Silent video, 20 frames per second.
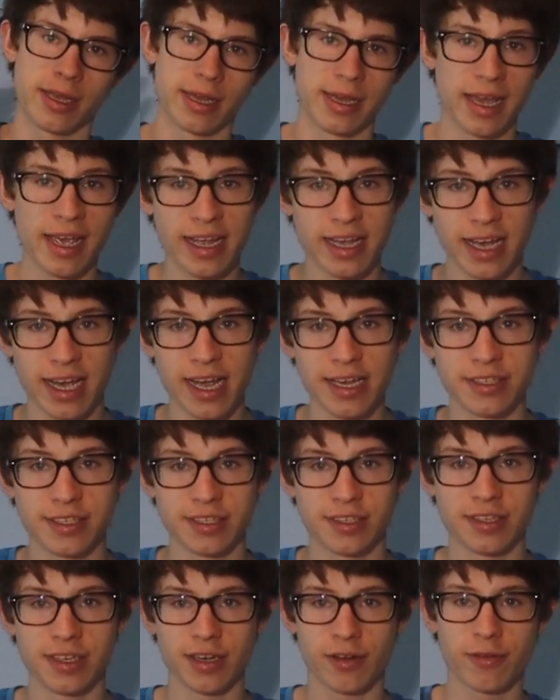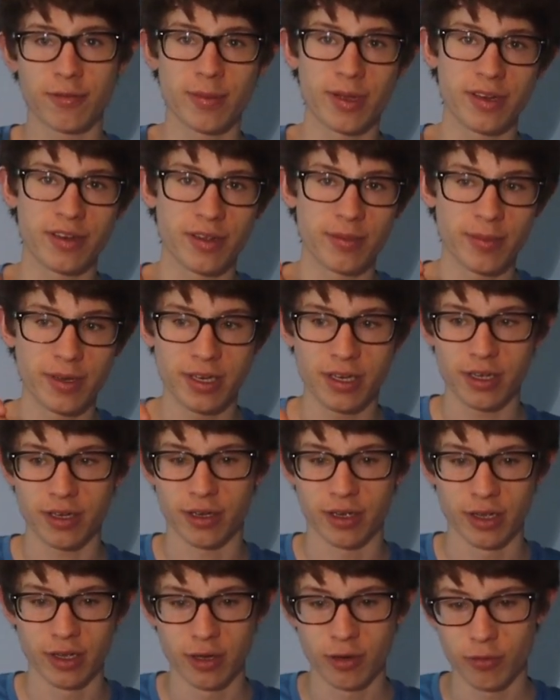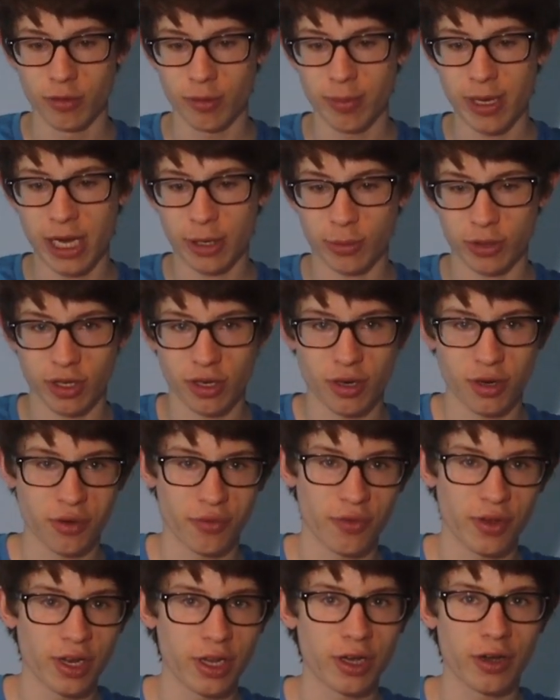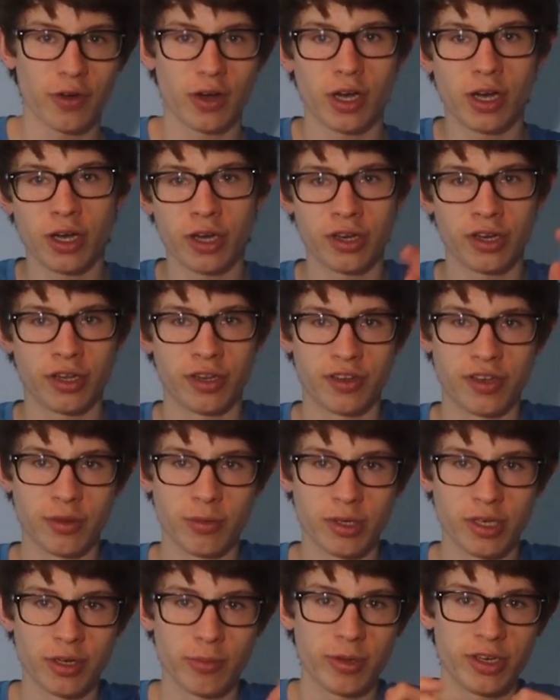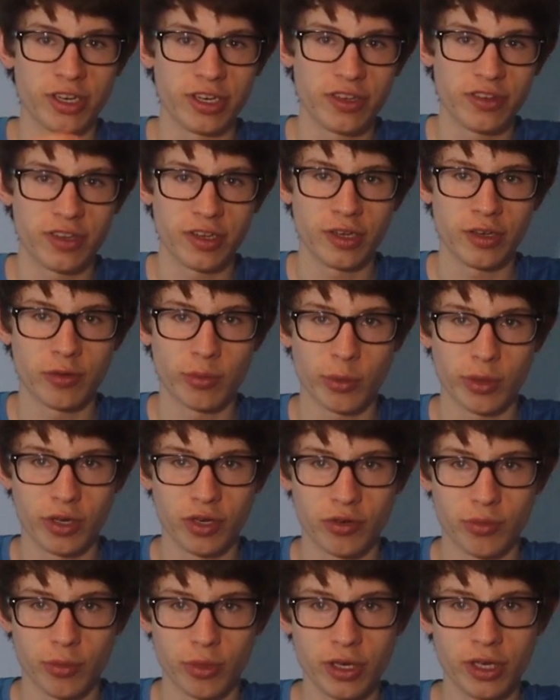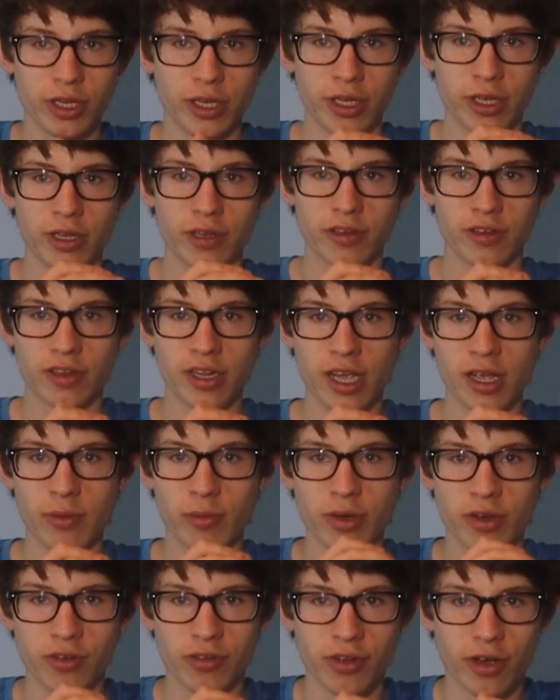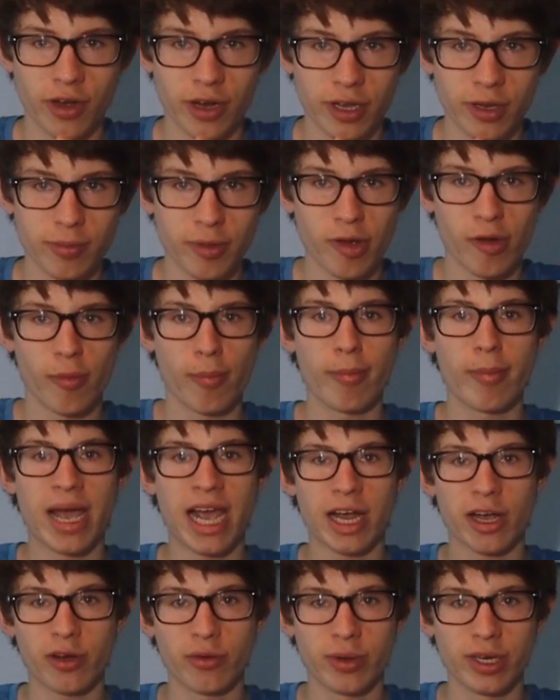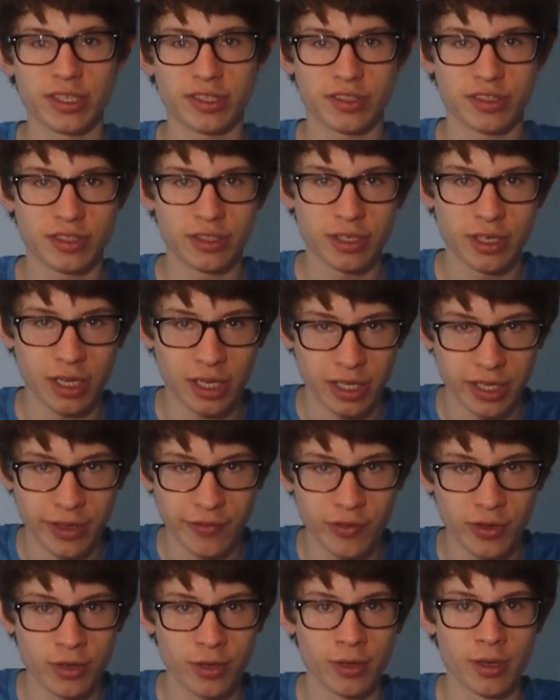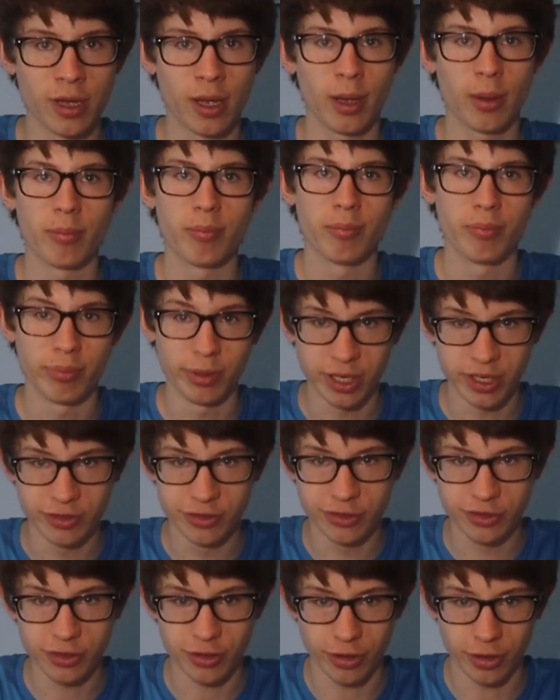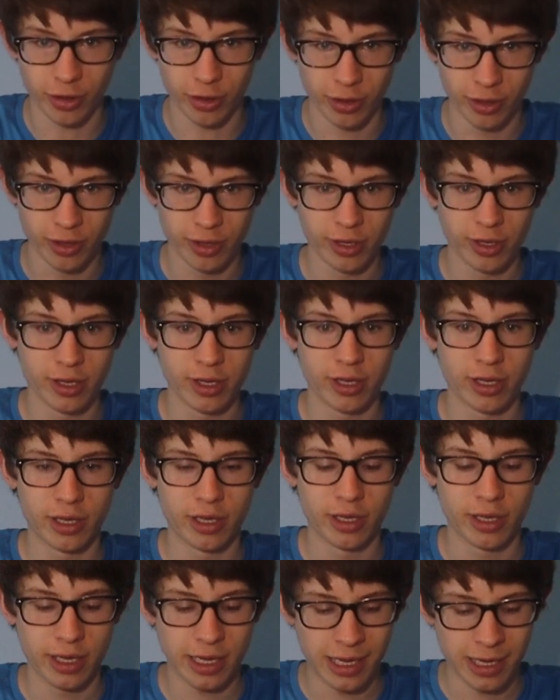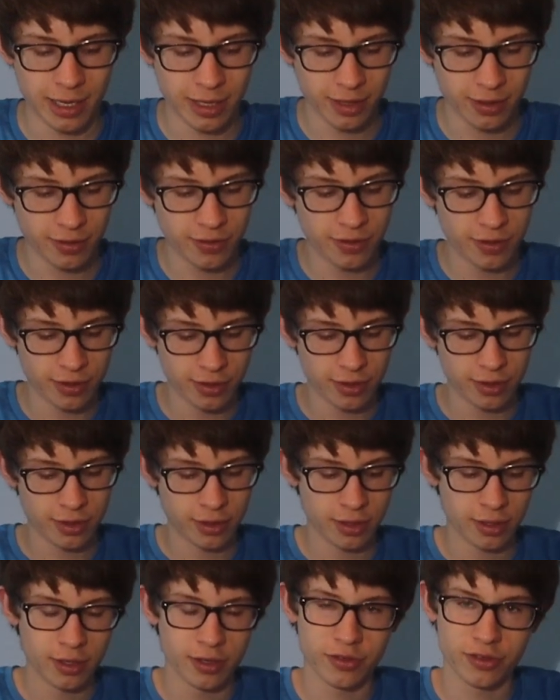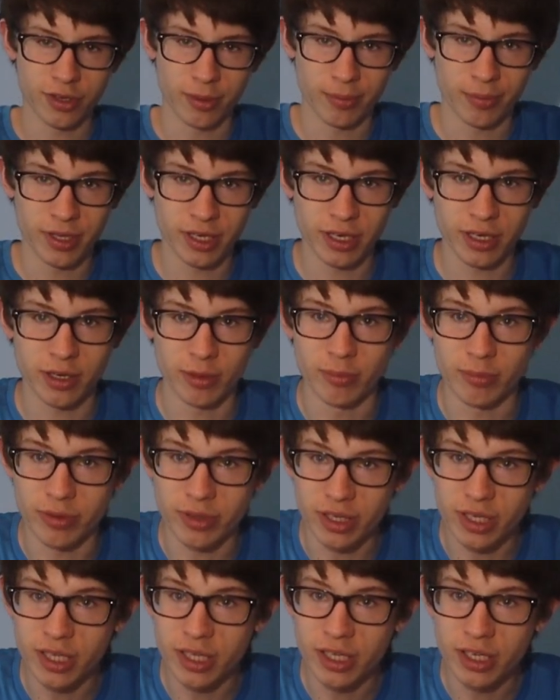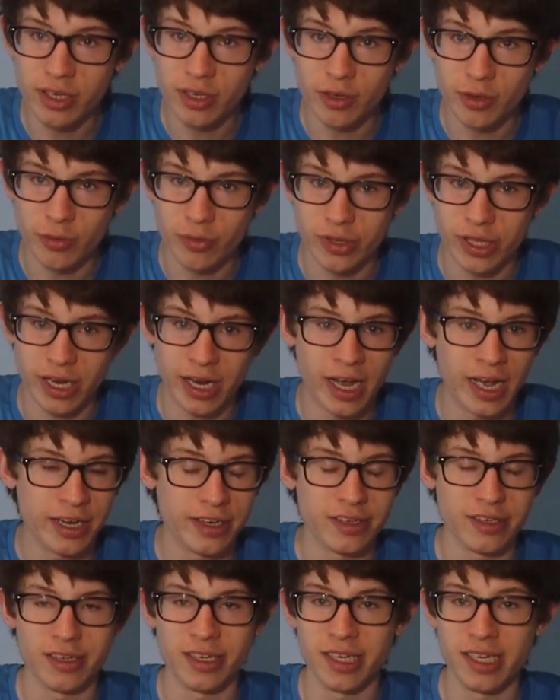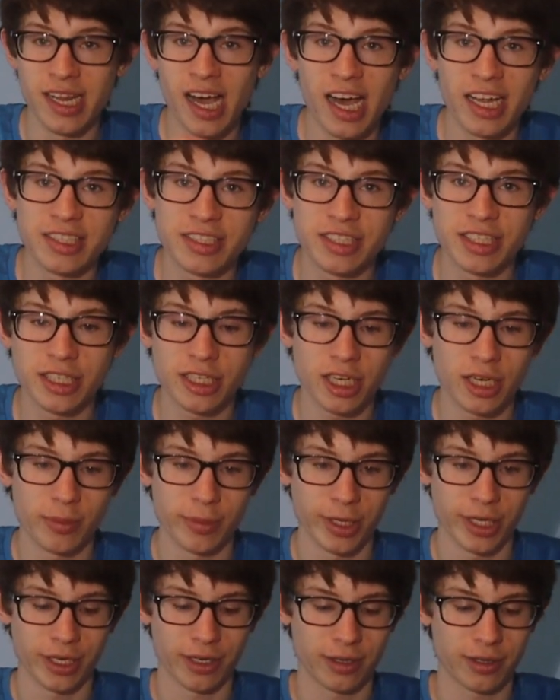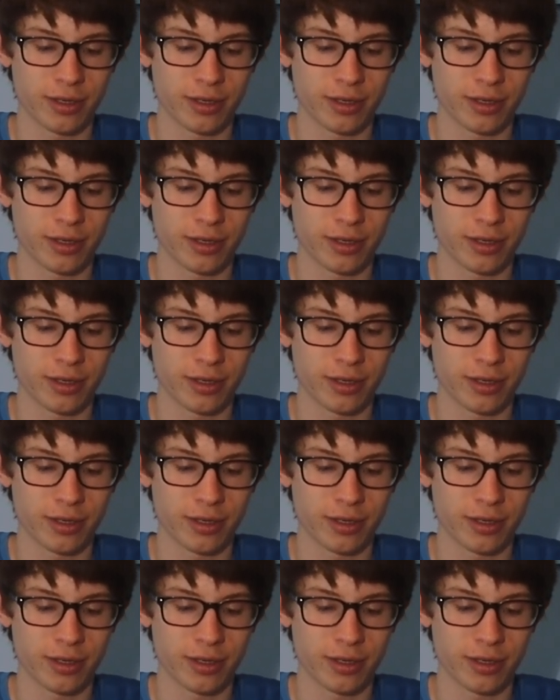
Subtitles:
Hey guys, it's Nick from ND Media. We're back with another video on WWDC 2020. Today we are talking about macOS 11 Big Sur and something completely new that I did not see coming.